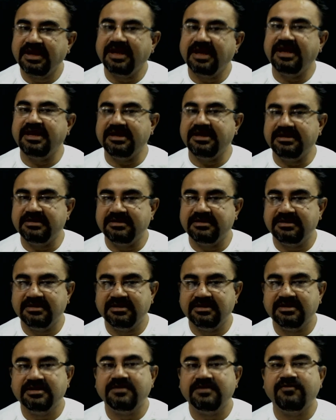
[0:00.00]
and
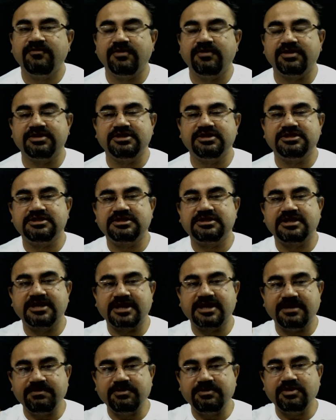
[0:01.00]
for the
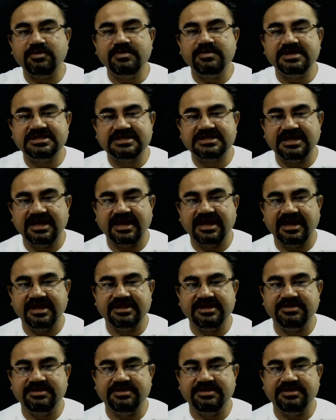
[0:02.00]
Streptobacilli,